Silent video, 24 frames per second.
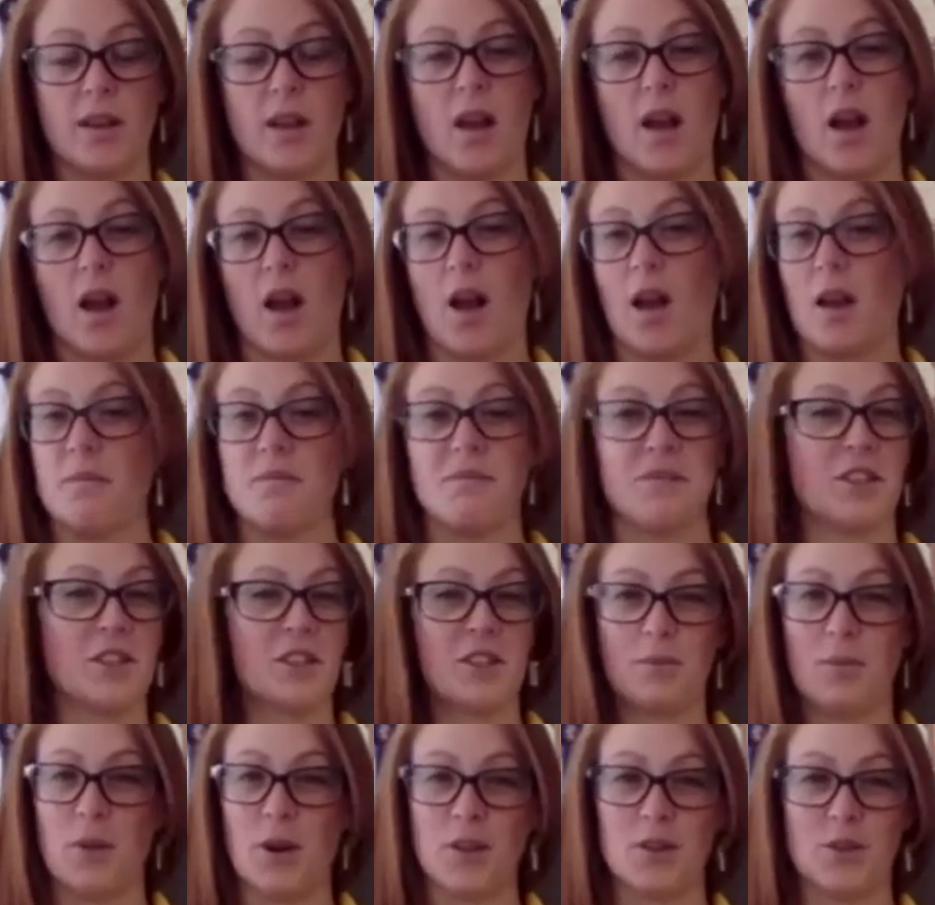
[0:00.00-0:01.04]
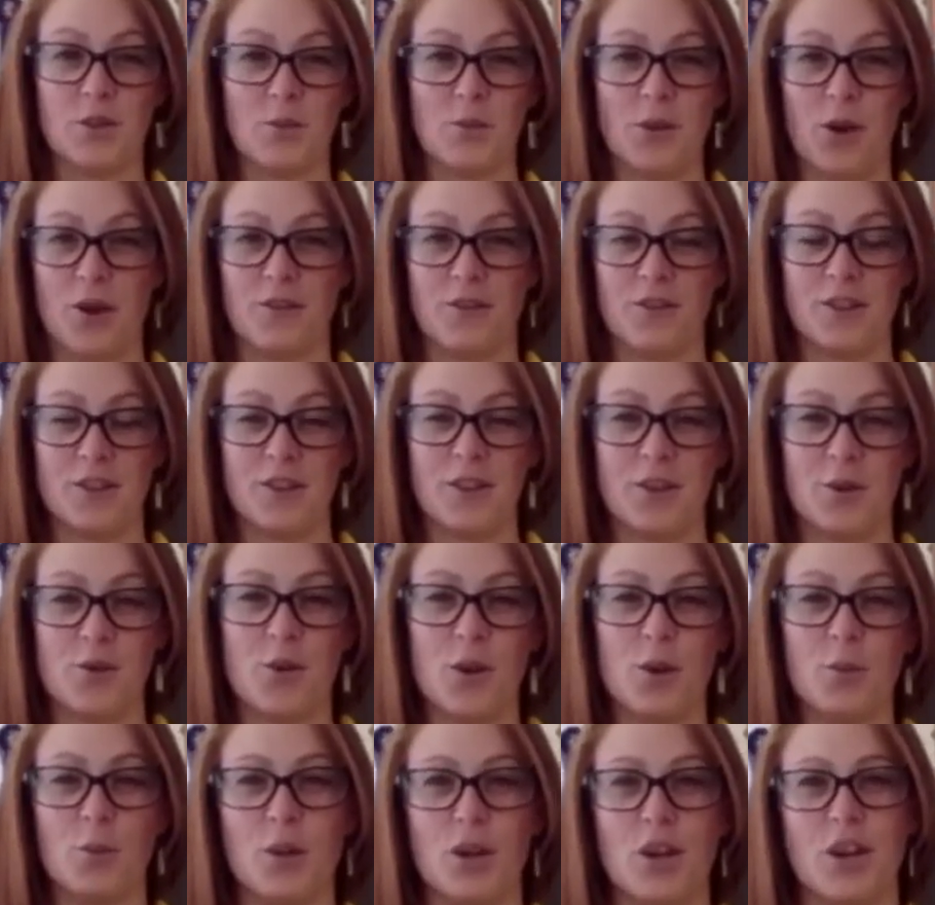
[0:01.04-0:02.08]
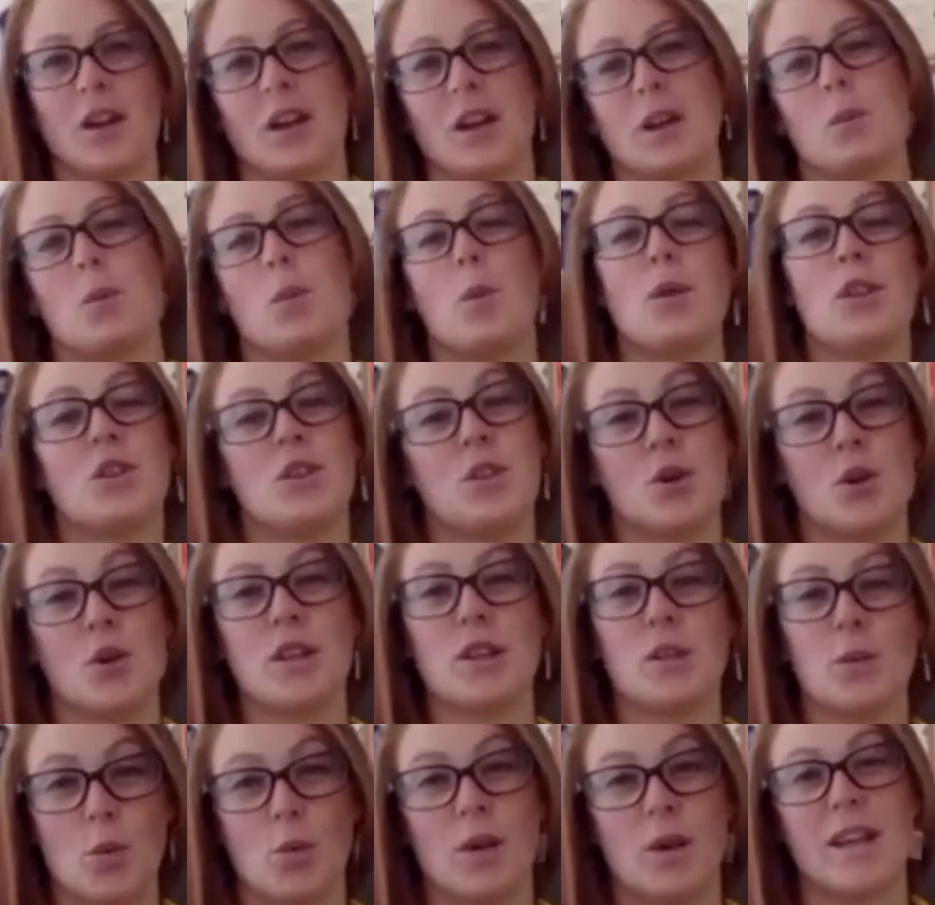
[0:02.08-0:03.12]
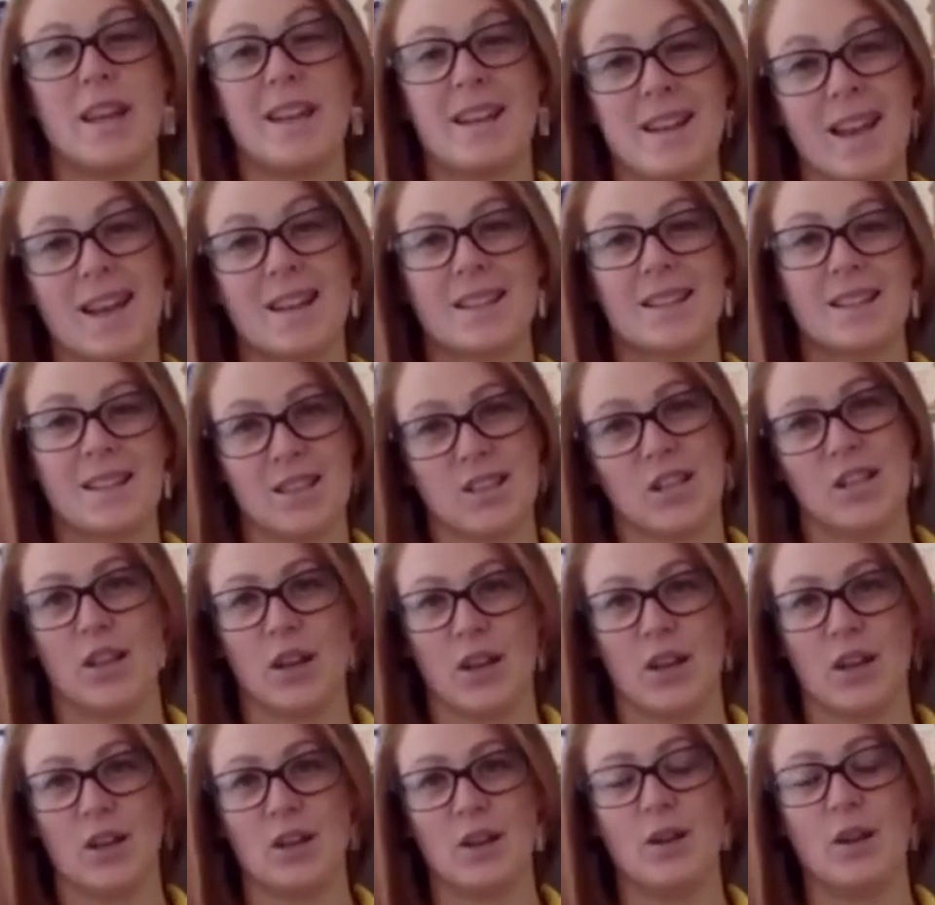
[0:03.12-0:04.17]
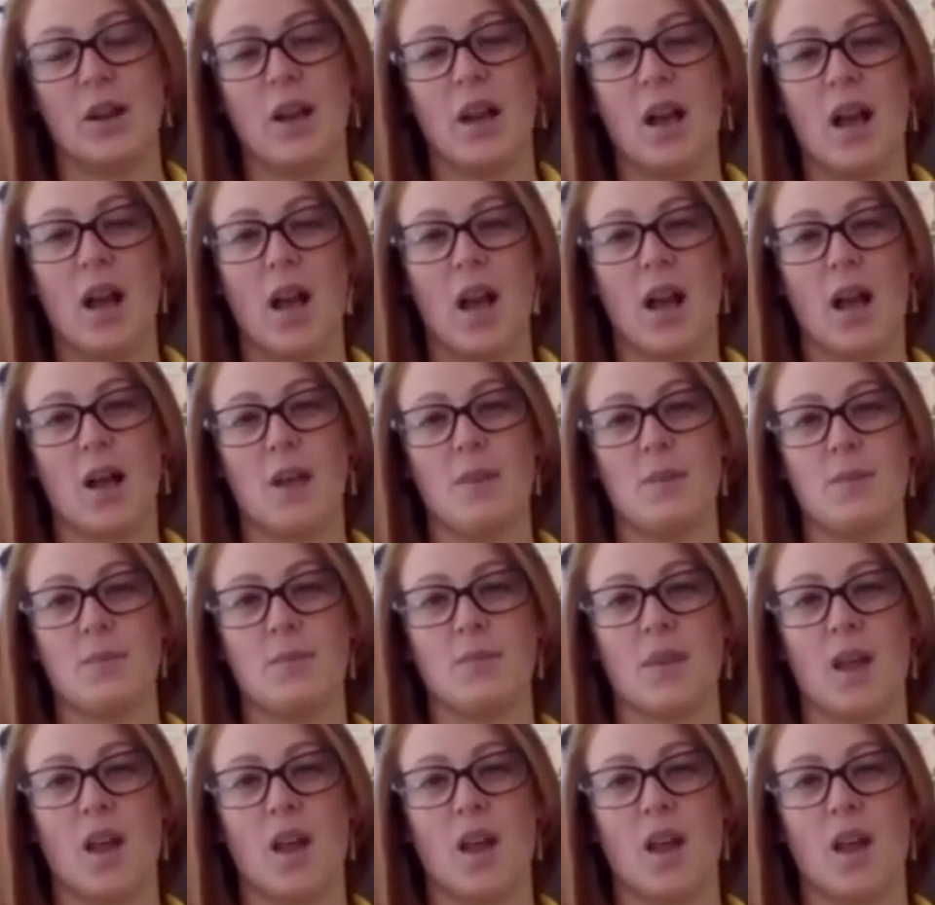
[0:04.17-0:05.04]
um, just personal preference, you can call it what you like, but when the dog is walking next to you um,